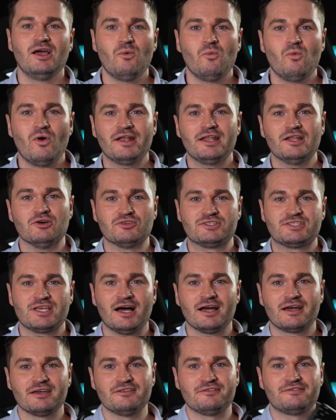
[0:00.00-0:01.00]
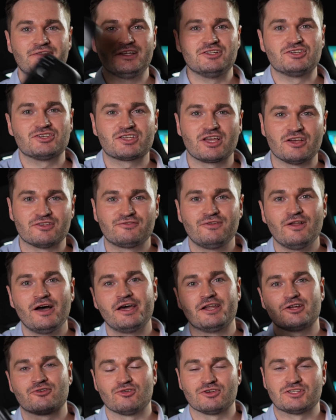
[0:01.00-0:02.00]
one little tug and the thing just goes
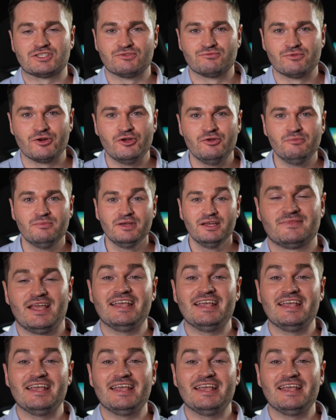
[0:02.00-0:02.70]
flying across the room.